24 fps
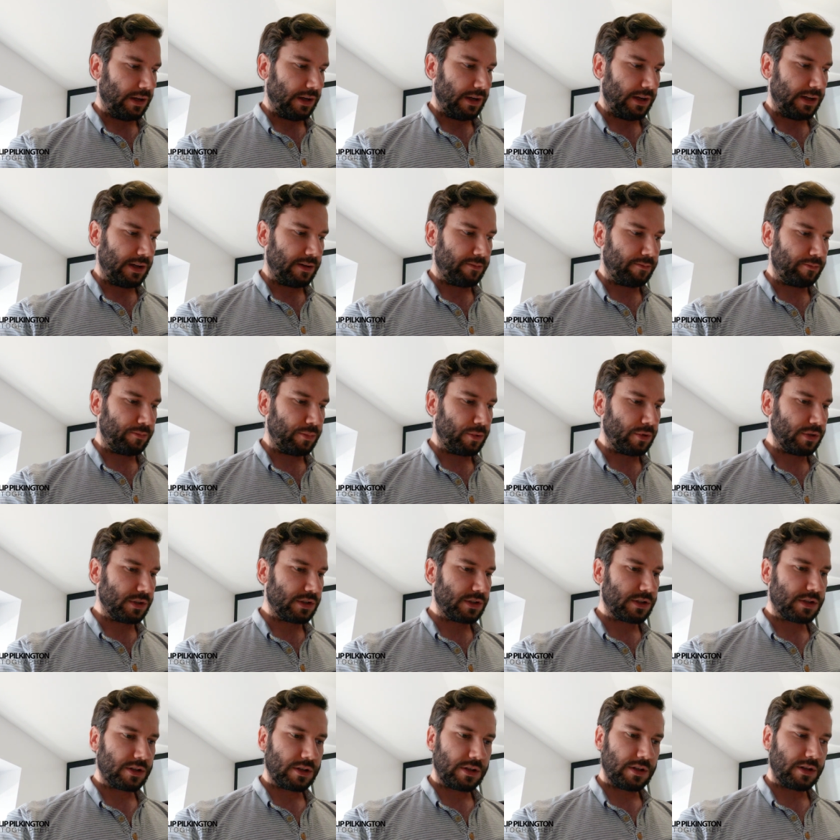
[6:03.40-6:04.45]
Um, but
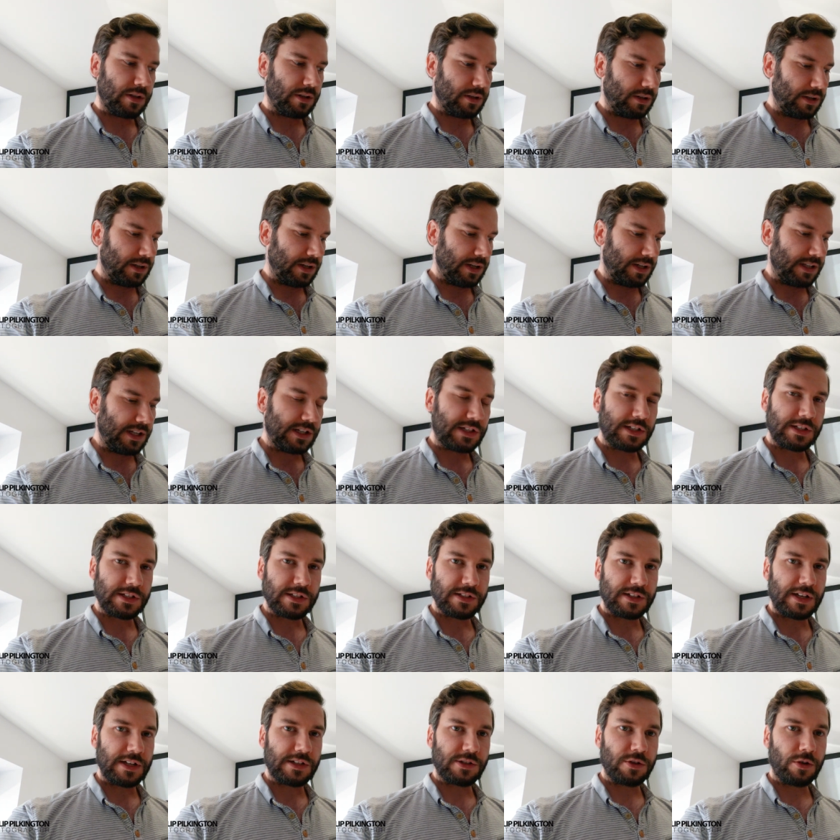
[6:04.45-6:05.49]
uh, this is the
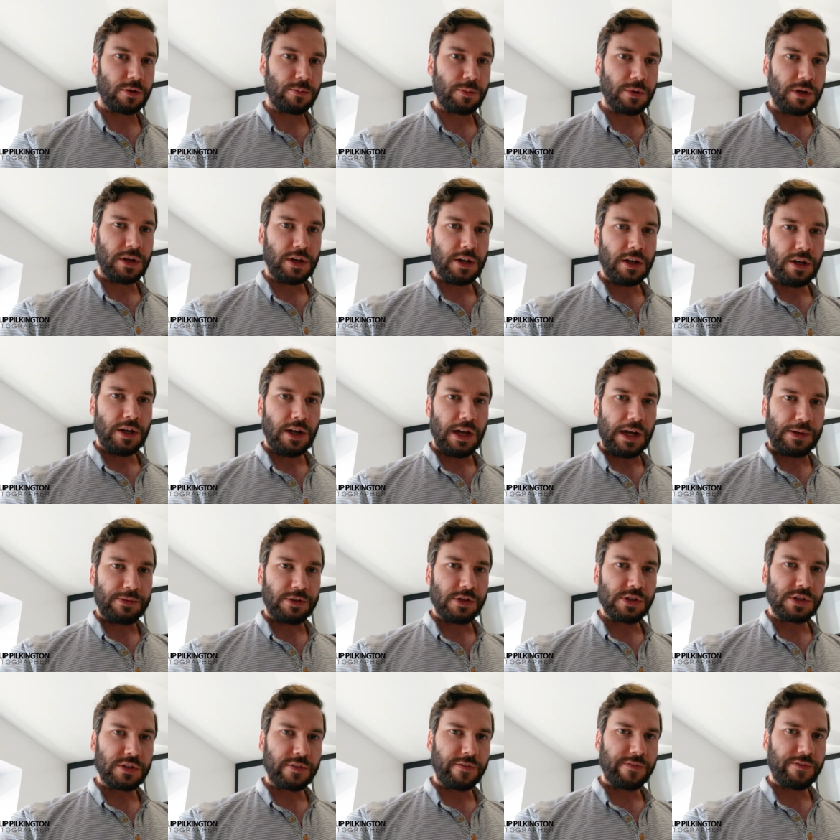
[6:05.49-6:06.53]
setup. I've
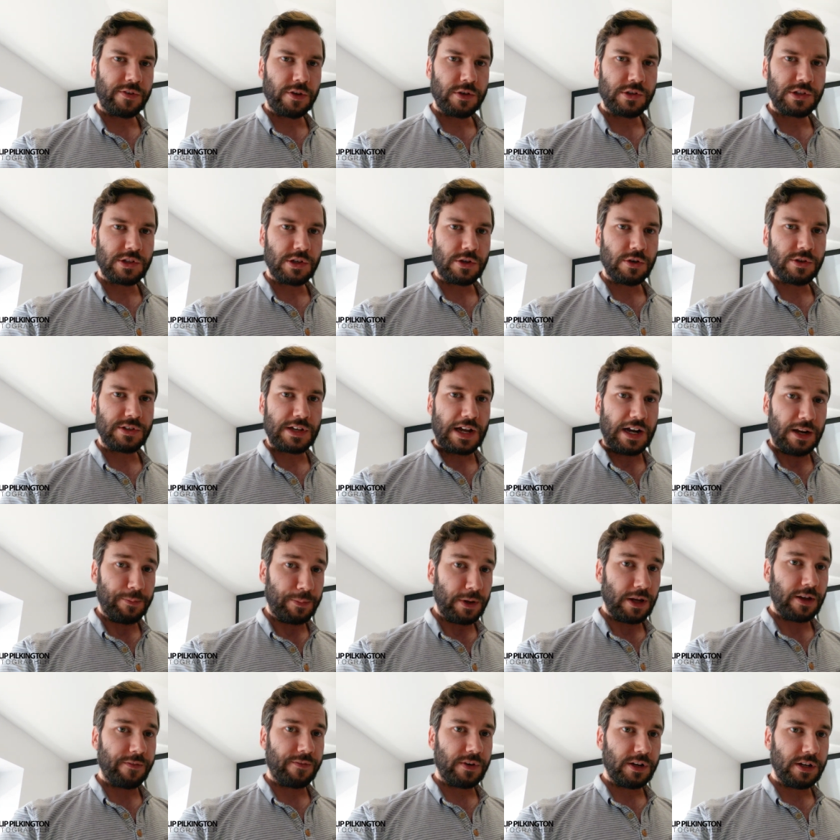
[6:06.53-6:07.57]
done some photos and a
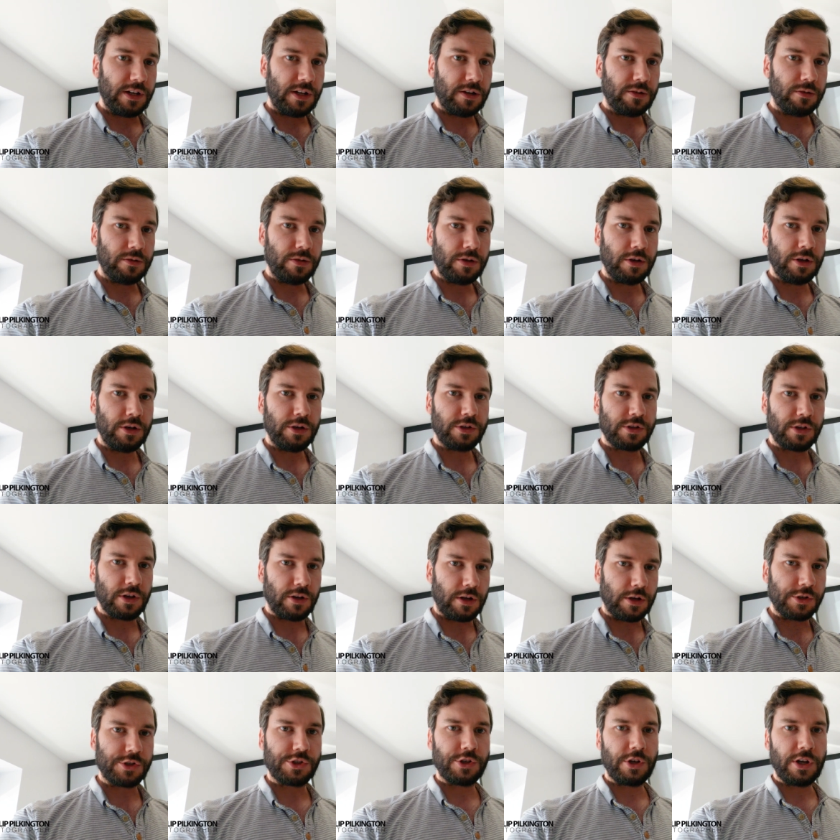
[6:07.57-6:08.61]
bit of video,
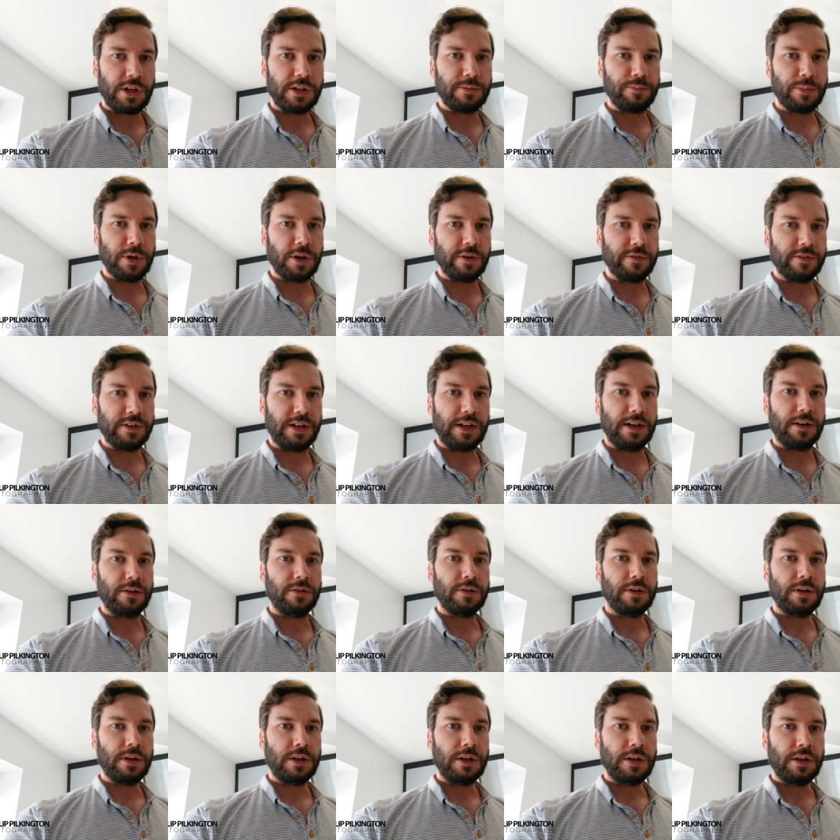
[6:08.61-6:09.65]
so I'll show you them both
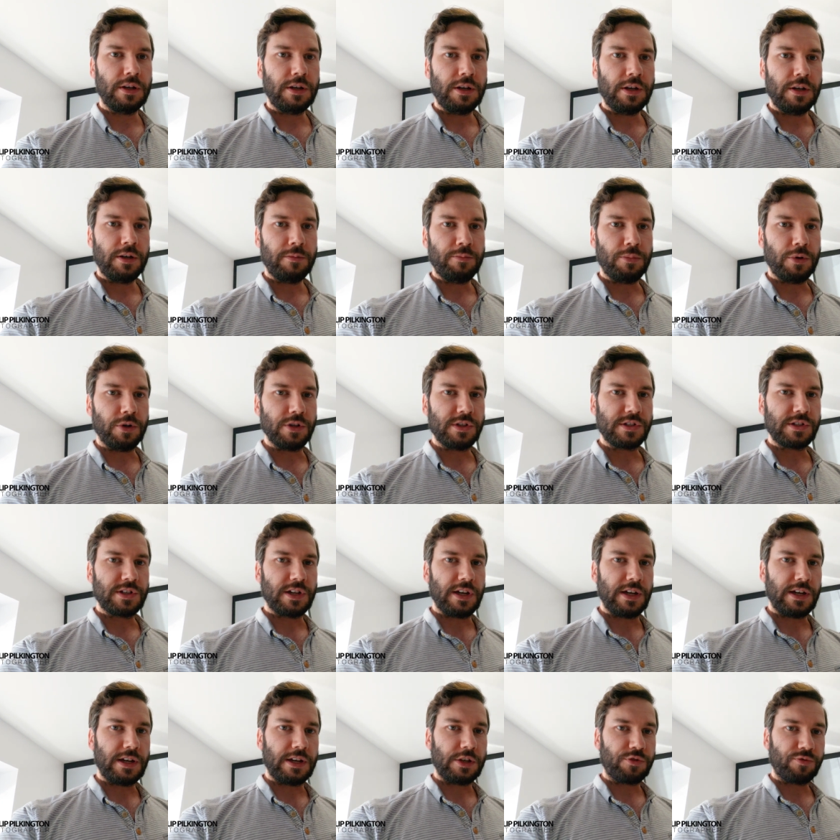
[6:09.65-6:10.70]
now. But
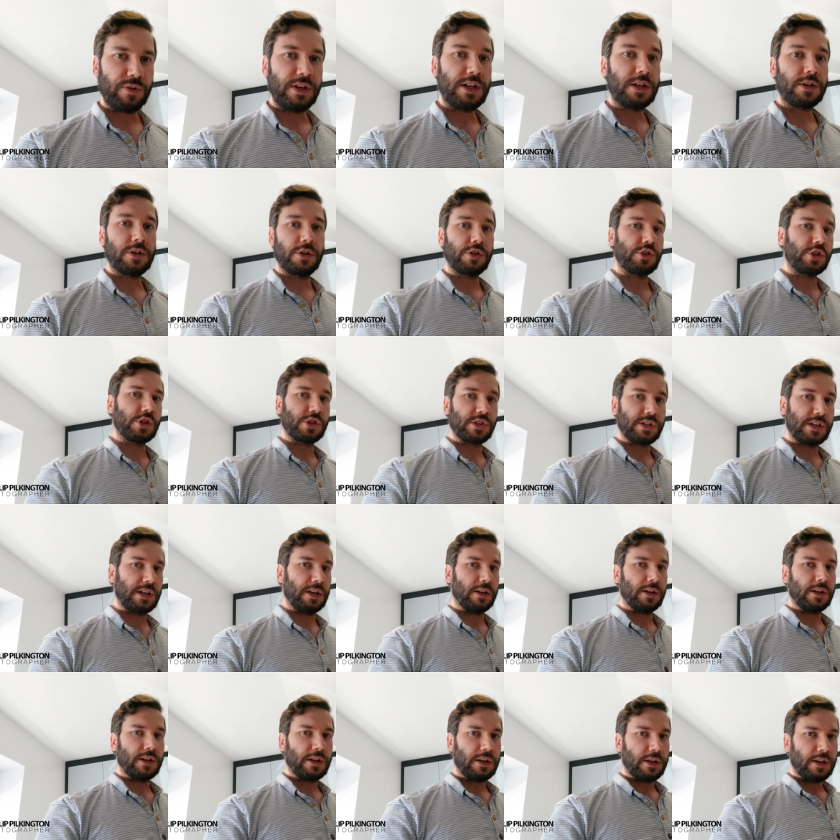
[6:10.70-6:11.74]
uh, it's really good just
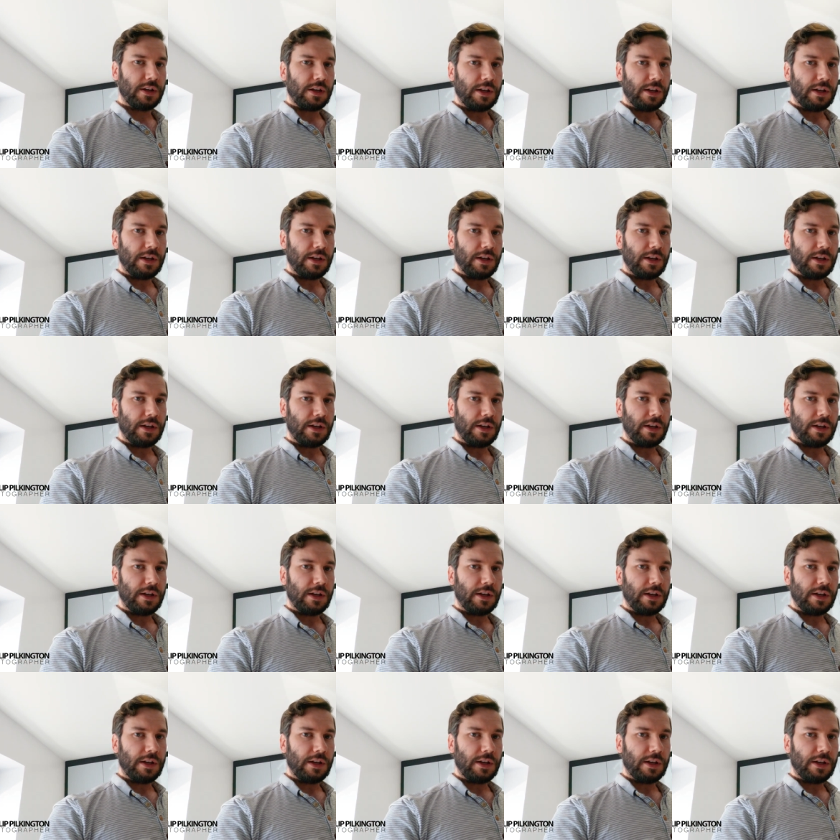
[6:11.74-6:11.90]
to